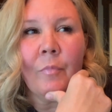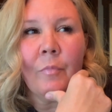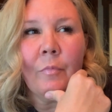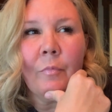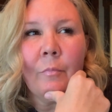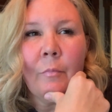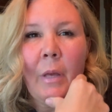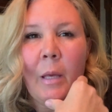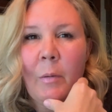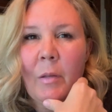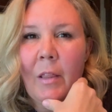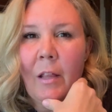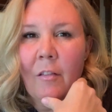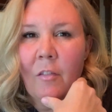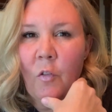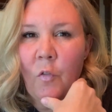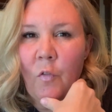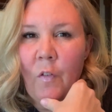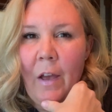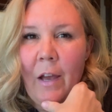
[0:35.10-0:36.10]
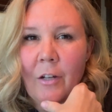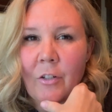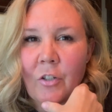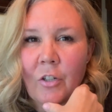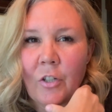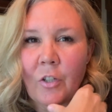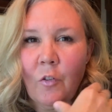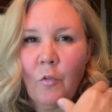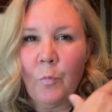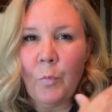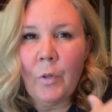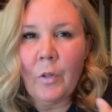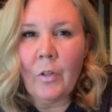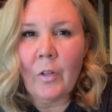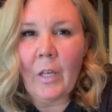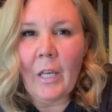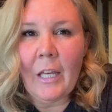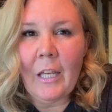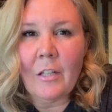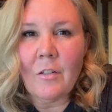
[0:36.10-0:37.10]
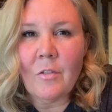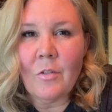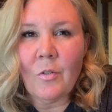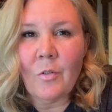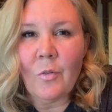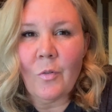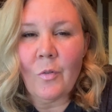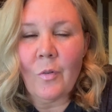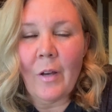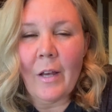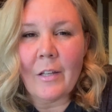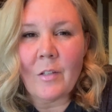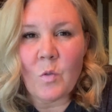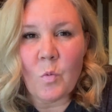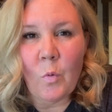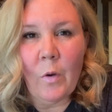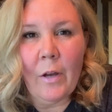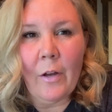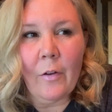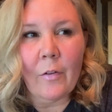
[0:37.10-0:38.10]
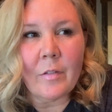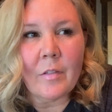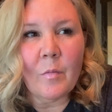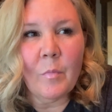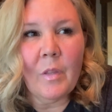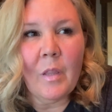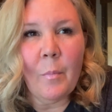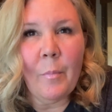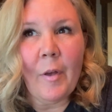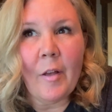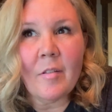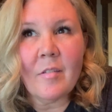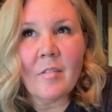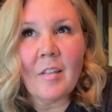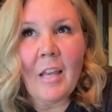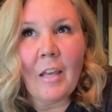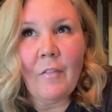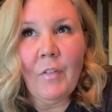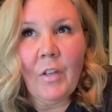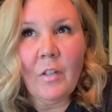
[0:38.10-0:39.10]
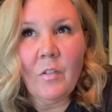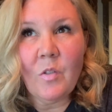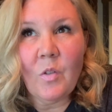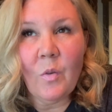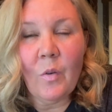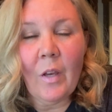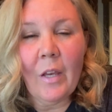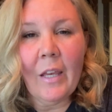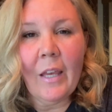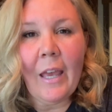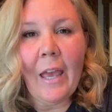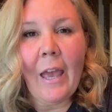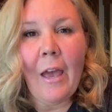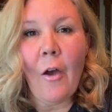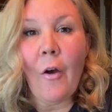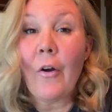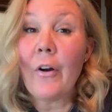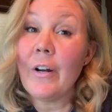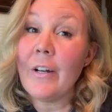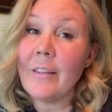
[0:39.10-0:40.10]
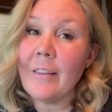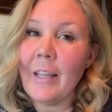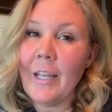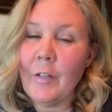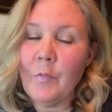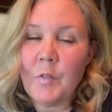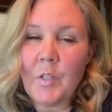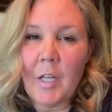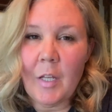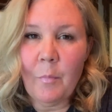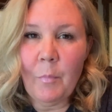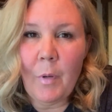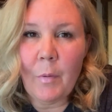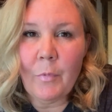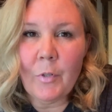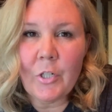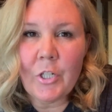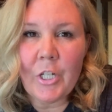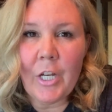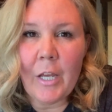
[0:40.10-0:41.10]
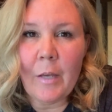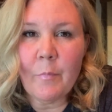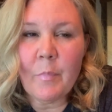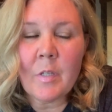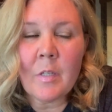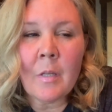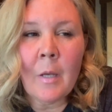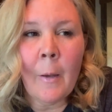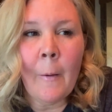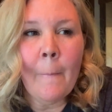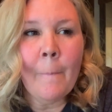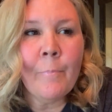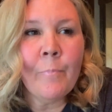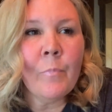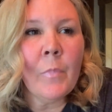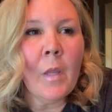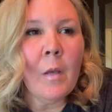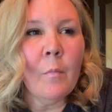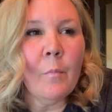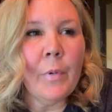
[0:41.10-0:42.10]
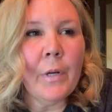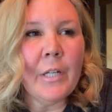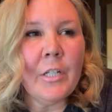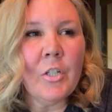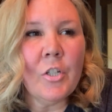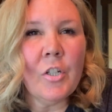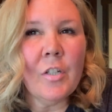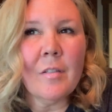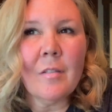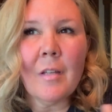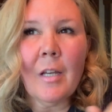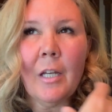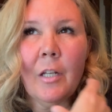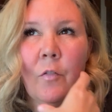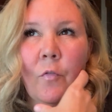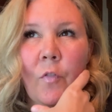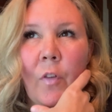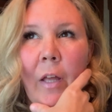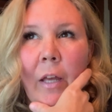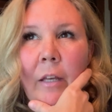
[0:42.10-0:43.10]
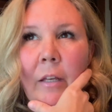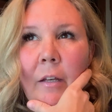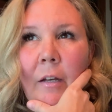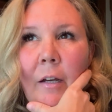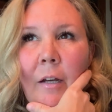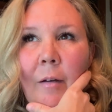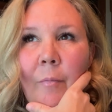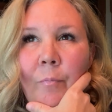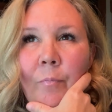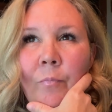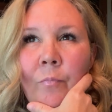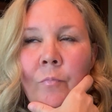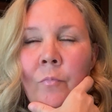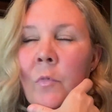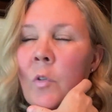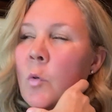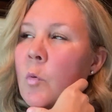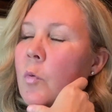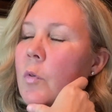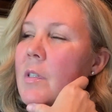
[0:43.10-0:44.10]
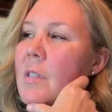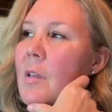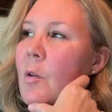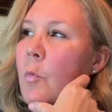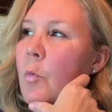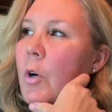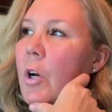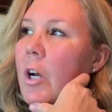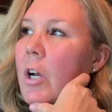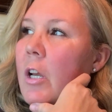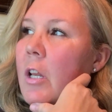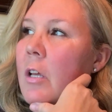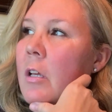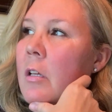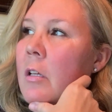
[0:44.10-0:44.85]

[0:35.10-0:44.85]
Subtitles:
maybe that's a factor you've been looking into as well. Some of the best savings you can get are in lifetime memberships, but just kind of like, what's that word?